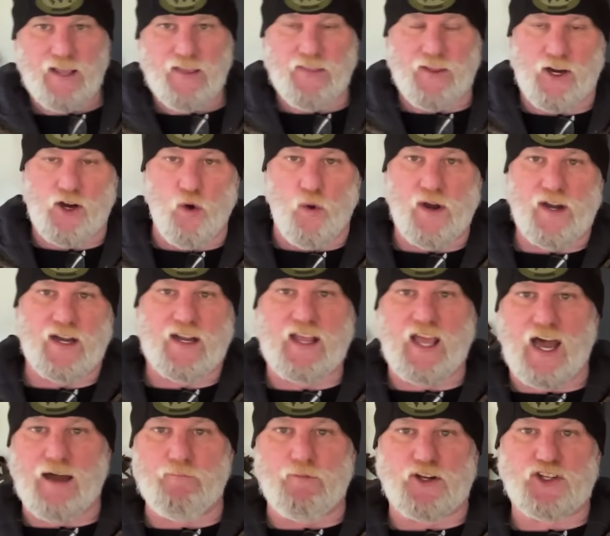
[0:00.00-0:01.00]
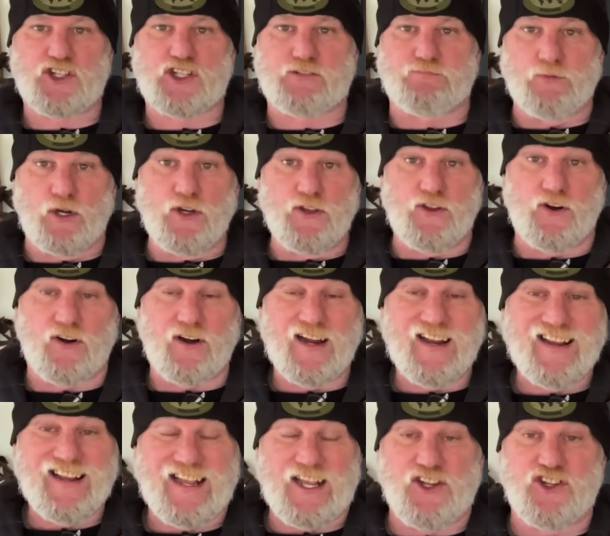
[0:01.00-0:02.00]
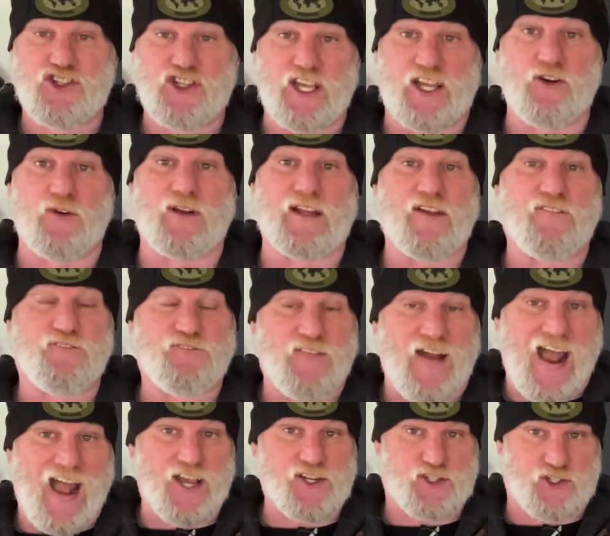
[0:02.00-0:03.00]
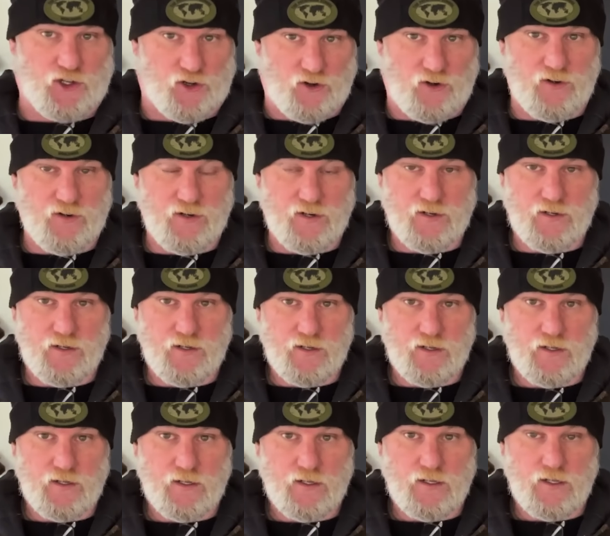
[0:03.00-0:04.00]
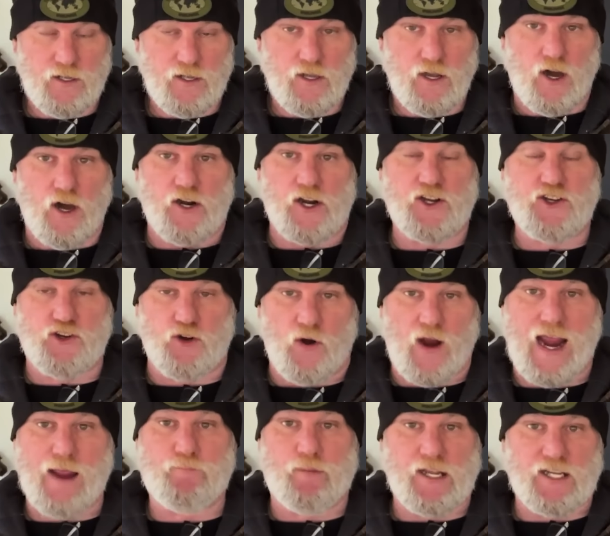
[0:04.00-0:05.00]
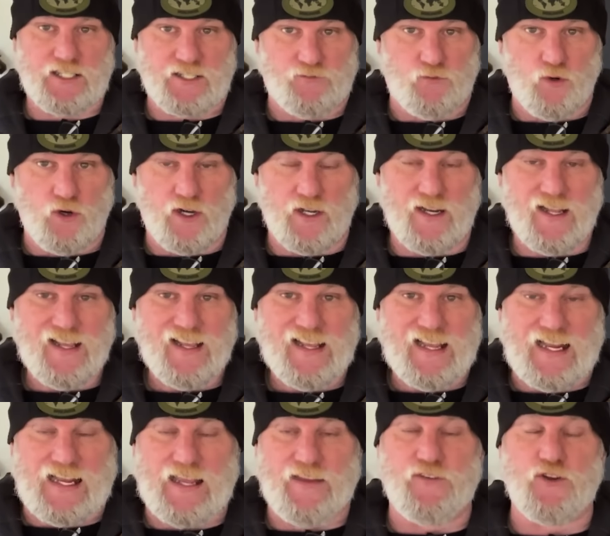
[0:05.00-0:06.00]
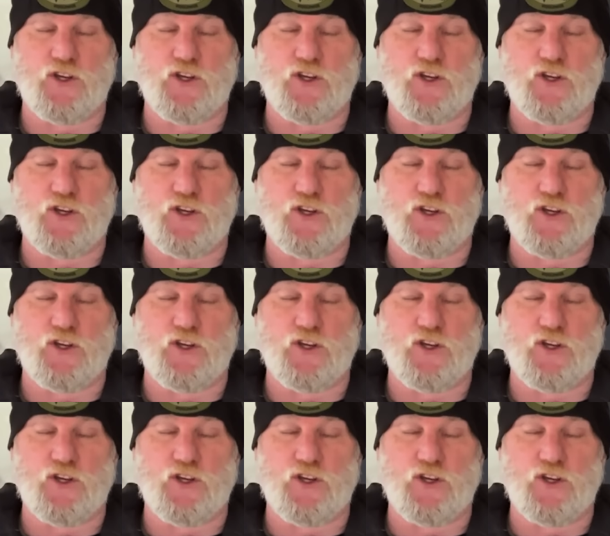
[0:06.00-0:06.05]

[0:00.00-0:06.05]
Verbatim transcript: they're going to cut much smoother and generally faster on a dry piece of wood and give